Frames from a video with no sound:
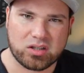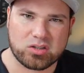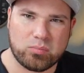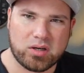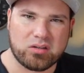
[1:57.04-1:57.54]

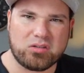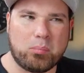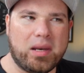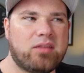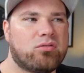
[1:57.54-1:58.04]
experience
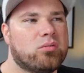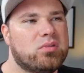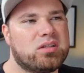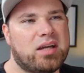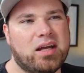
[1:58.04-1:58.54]
platform
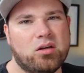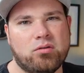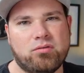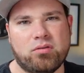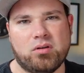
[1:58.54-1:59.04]
is kind
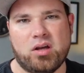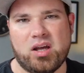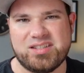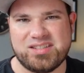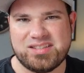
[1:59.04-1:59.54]
of
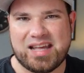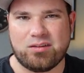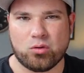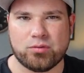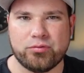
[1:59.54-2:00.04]
a
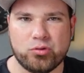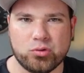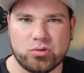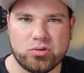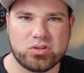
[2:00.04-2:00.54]
set of
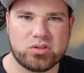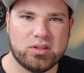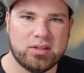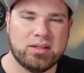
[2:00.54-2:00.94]
tools